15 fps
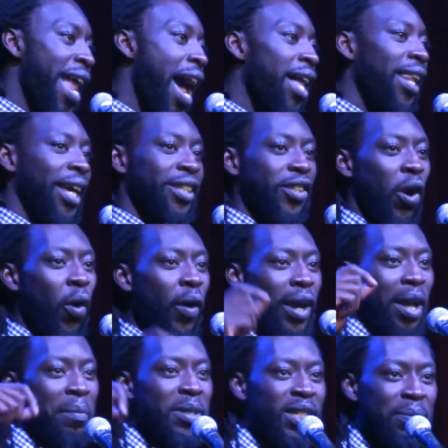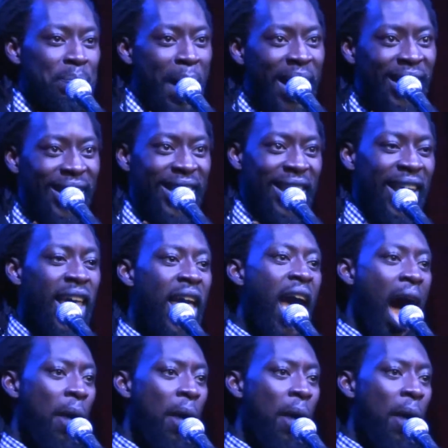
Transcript: Now, like Tori, I'm spelling.